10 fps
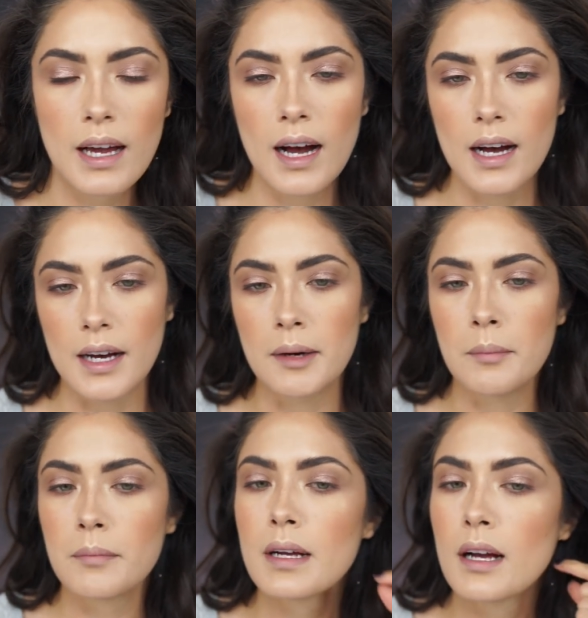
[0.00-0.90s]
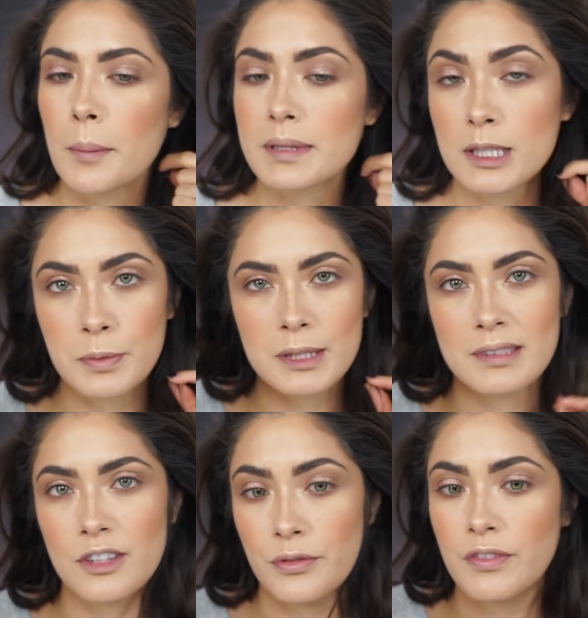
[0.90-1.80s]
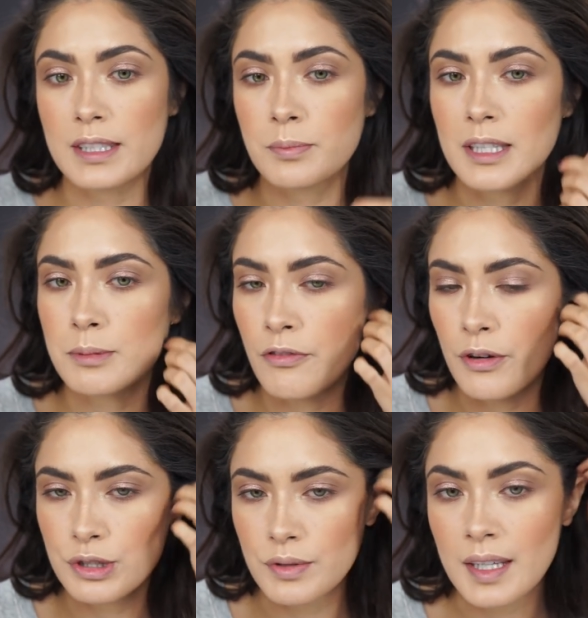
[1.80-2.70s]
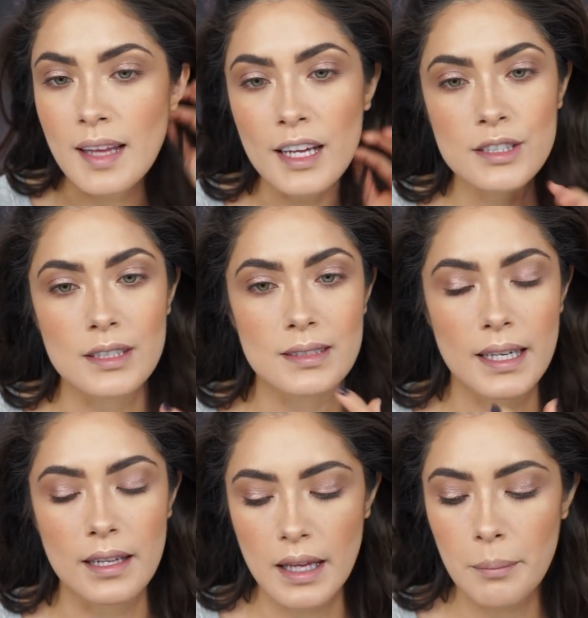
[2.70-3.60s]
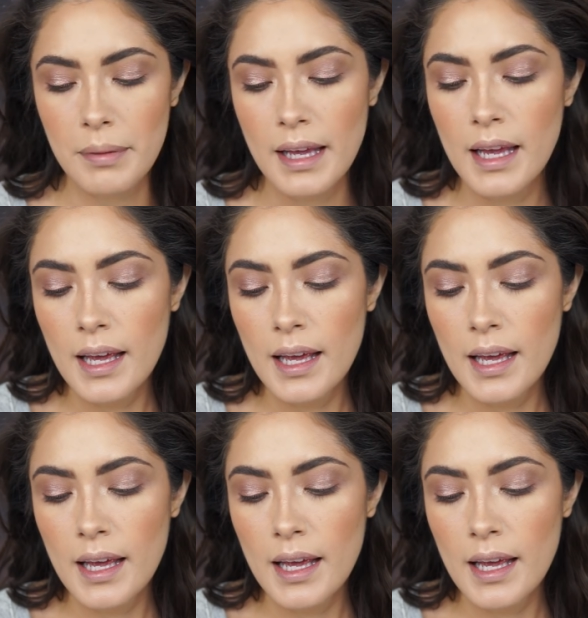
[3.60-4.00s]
Um, I'm gonna spritz myself with Fix Plus before doing lashes and a lip.